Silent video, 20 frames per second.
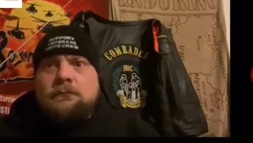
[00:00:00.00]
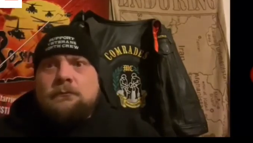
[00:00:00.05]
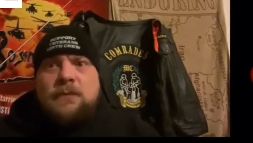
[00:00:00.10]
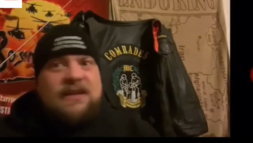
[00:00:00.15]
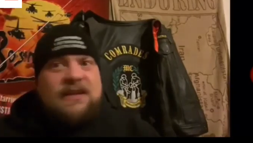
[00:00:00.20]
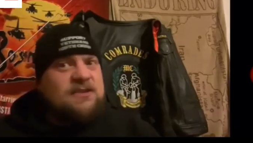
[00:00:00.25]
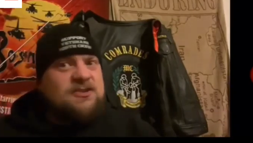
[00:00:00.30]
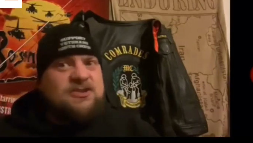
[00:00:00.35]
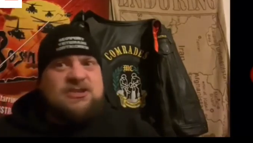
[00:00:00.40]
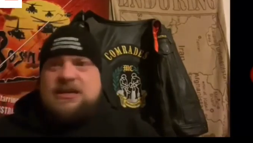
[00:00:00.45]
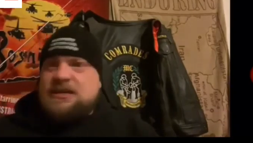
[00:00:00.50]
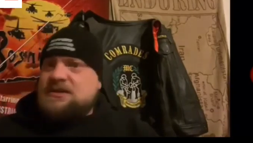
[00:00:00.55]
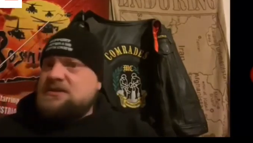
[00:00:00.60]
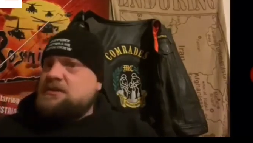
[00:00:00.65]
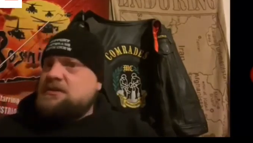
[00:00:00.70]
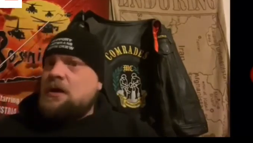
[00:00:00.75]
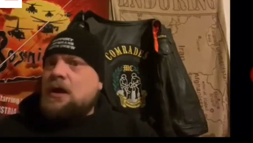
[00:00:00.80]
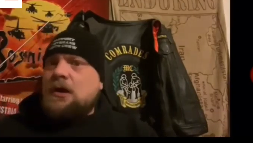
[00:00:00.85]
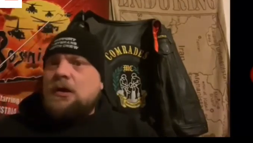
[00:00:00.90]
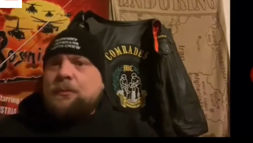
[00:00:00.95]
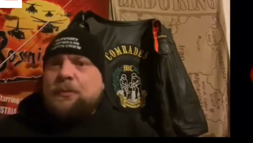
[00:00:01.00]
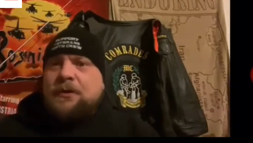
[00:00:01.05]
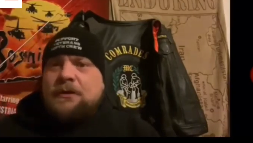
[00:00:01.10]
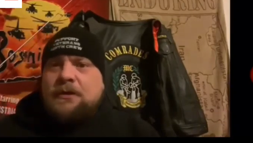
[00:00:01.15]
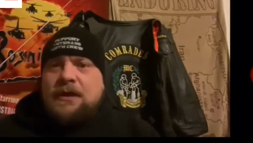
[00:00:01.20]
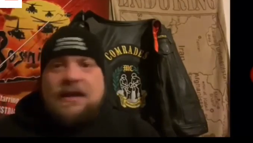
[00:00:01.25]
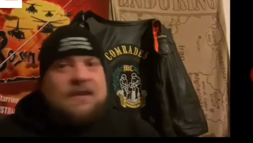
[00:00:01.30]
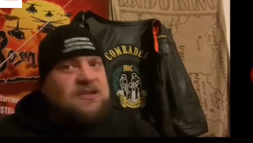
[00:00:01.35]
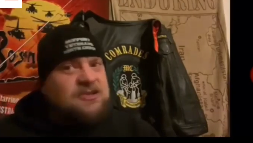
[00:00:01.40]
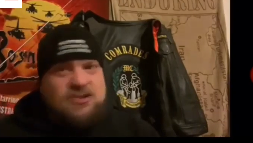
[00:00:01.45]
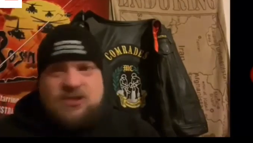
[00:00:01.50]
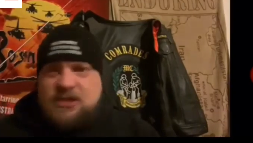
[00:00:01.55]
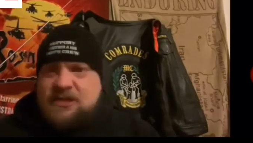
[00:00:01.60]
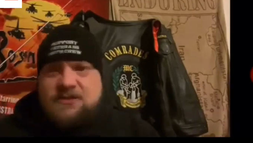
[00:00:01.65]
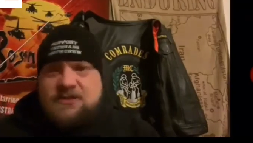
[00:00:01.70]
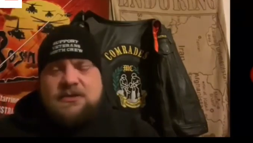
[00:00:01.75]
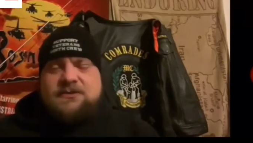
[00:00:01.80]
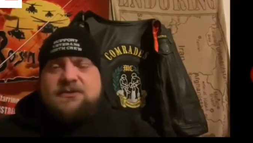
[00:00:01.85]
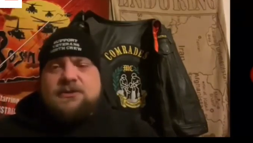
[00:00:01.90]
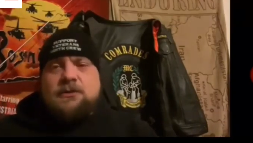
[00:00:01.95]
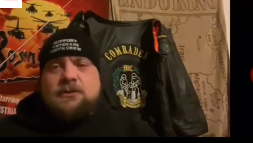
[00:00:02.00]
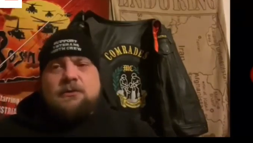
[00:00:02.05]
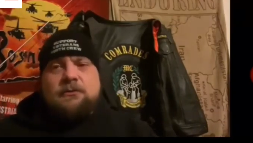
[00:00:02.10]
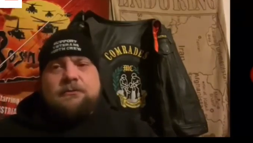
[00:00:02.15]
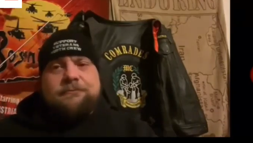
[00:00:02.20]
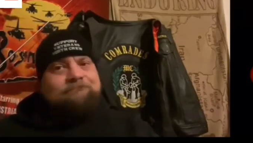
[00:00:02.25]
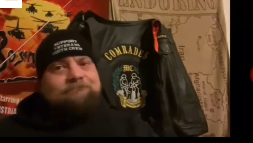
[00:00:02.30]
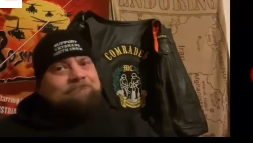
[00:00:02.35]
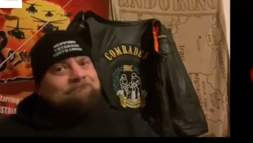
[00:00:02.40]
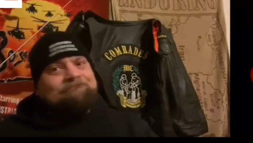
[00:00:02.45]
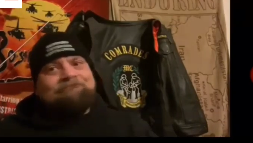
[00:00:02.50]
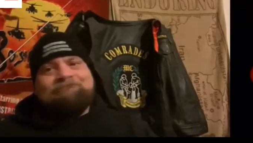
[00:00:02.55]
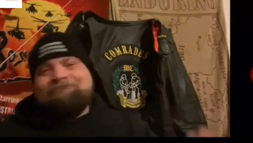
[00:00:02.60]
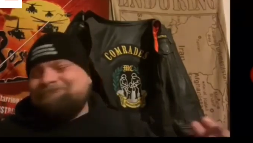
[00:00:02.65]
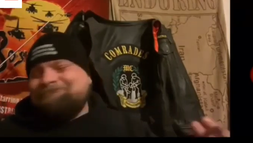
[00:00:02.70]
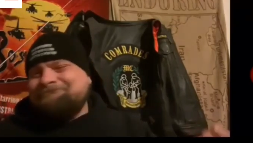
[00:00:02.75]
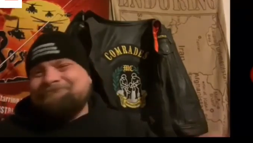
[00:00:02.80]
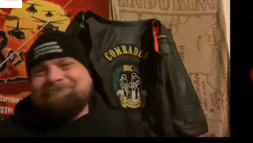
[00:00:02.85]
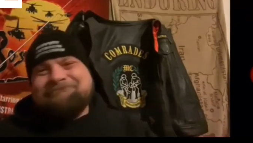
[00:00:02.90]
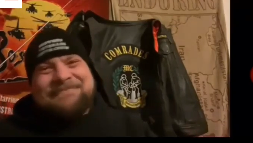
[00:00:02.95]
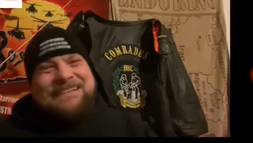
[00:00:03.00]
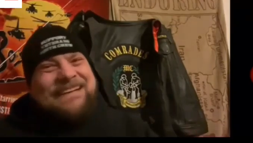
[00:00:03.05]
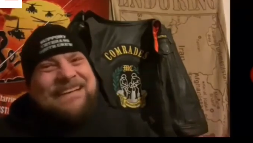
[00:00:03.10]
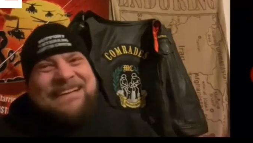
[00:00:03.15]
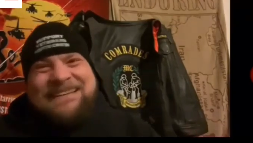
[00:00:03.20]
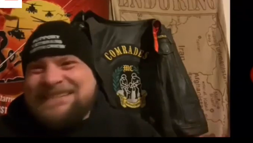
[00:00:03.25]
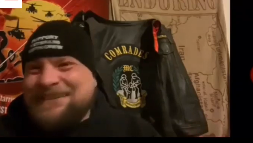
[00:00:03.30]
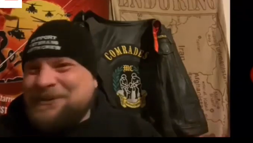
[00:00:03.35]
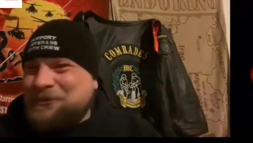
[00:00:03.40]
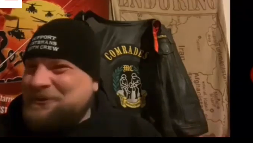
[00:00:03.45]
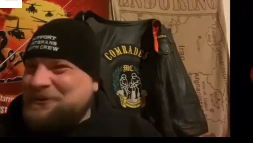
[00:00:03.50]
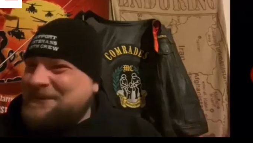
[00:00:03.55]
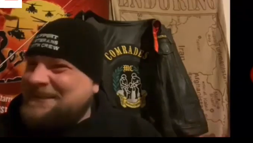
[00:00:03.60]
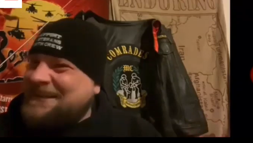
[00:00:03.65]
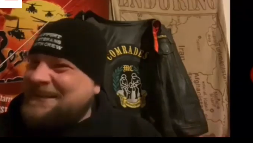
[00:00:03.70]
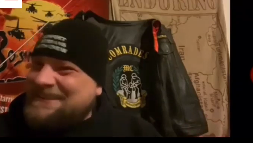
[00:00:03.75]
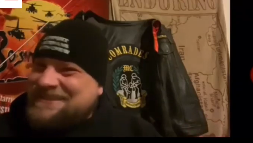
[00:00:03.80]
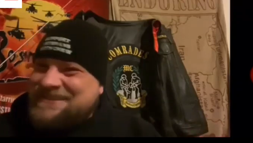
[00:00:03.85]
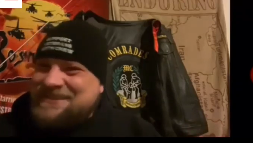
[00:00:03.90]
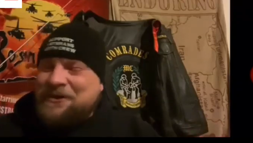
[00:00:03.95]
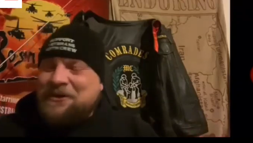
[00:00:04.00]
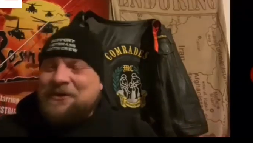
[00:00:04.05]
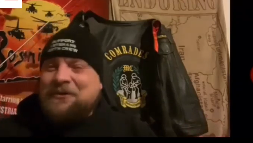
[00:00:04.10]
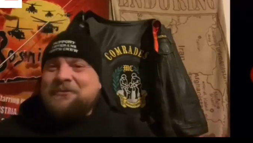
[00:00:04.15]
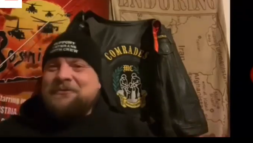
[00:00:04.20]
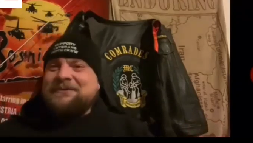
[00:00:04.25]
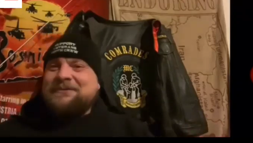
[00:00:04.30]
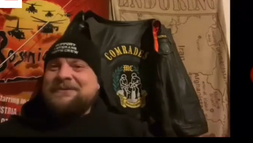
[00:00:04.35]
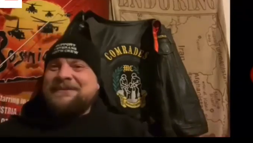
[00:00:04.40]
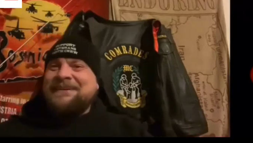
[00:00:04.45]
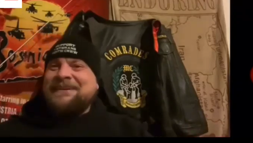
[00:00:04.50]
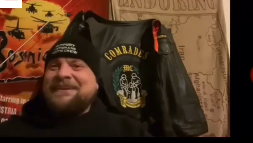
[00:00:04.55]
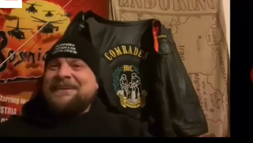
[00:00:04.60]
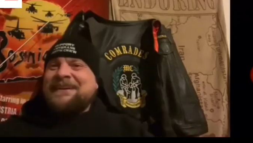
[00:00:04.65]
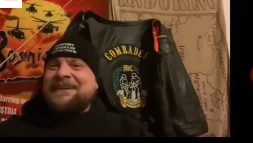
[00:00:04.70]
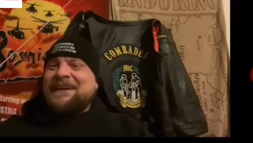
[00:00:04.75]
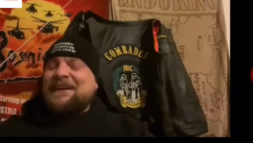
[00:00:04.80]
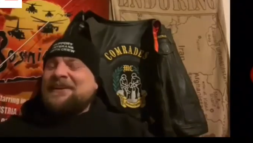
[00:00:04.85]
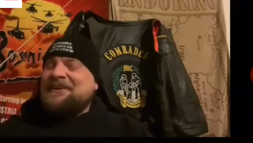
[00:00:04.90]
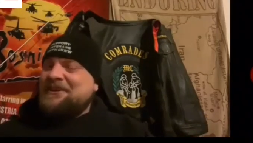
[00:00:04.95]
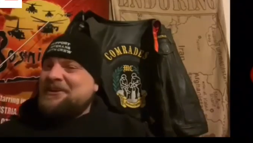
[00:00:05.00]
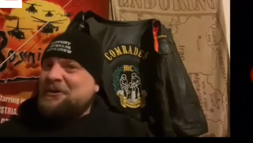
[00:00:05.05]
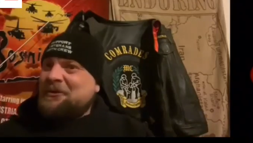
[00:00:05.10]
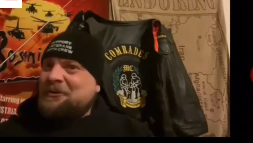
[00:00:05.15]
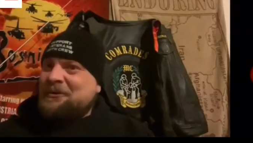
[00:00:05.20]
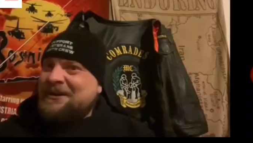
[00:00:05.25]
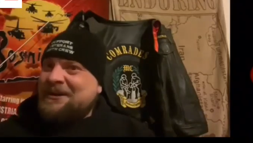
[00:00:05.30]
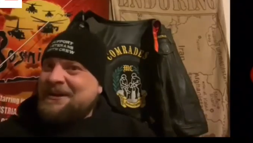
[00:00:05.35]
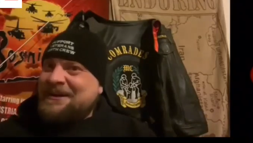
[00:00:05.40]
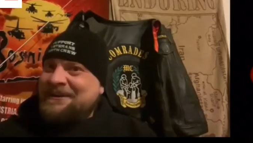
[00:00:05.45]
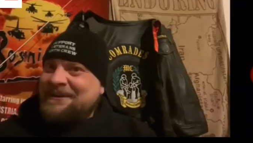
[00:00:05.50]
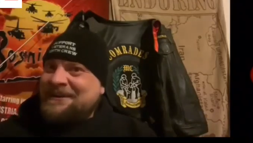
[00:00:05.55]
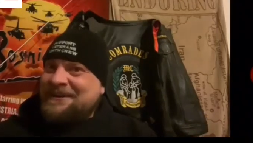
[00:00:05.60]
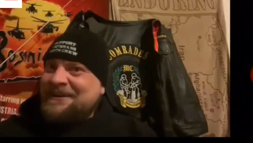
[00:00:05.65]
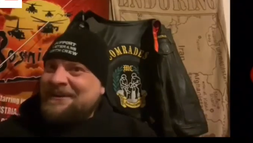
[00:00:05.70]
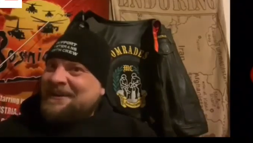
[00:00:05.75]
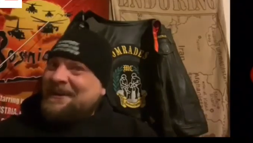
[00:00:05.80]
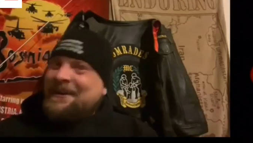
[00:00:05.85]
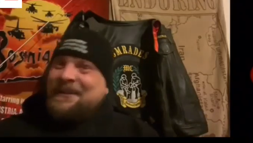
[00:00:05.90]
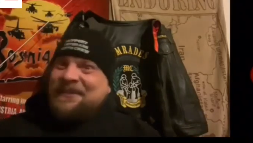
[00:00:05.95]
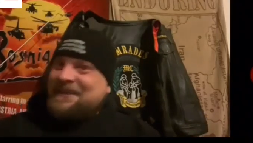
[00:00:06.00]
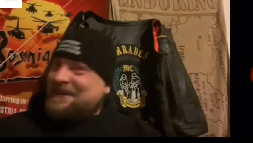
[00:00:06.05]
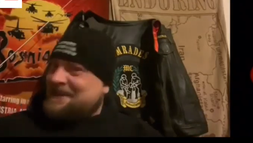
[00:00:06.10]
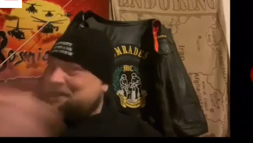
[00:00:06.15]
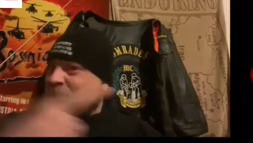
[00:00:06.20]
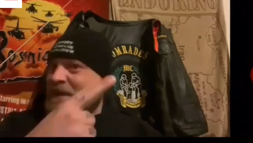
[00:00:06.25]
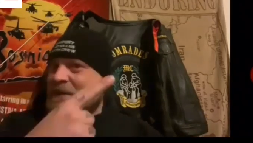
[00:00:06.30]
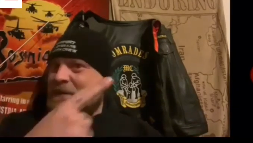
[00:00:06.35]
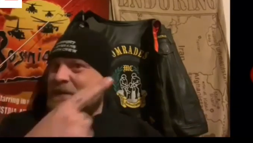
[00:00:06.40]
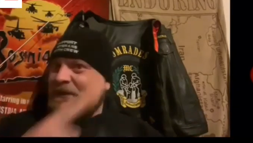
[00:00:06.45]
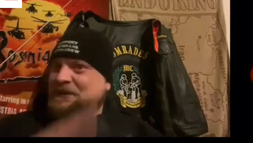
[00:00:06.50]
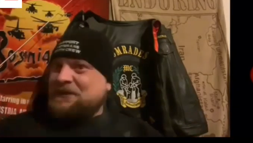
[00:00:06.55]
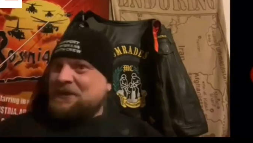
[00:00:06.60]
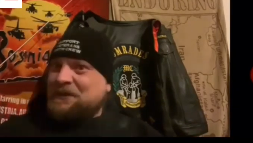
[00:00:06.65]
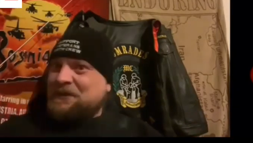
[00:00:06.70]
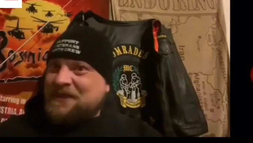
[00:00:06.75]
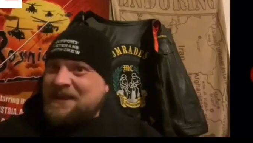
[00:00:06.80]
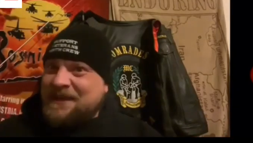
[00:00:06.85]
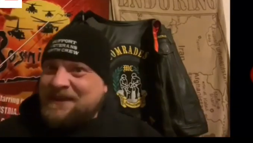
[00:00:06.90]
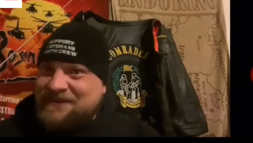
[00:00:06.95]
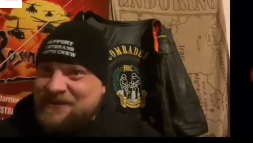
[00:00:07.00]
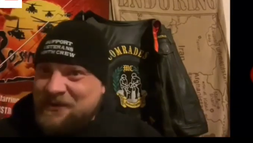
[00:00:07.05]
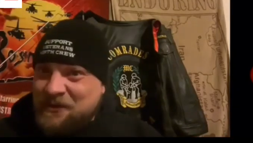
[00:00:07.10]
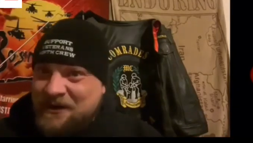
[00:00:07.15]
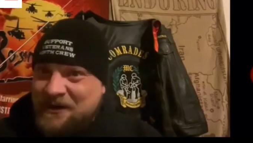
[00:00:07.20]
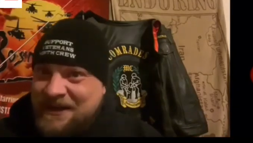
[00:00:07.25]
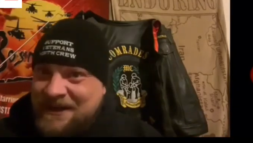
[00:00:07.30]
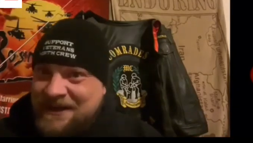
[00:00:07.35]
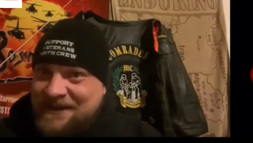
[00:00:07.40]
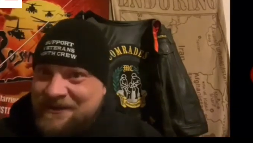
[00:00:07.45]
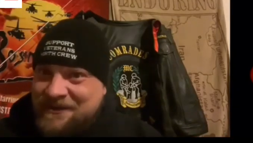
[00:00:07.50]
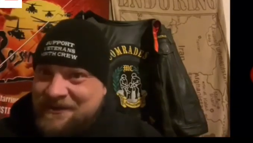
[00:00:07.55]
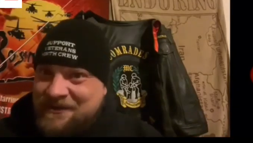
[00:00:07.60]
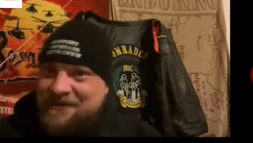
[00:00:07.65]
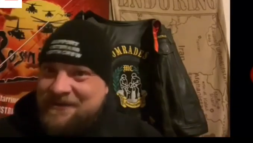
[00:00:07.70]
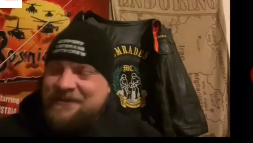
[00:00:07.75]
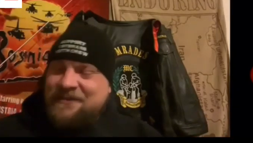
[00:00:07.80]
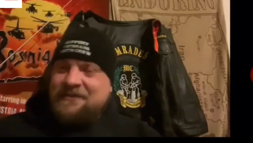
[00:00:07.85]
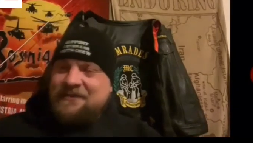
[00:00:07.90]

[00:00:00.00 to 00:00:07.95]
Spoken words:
He's just LARPing. It's just a joke. I don't think so. And you know what? These people don't think so either.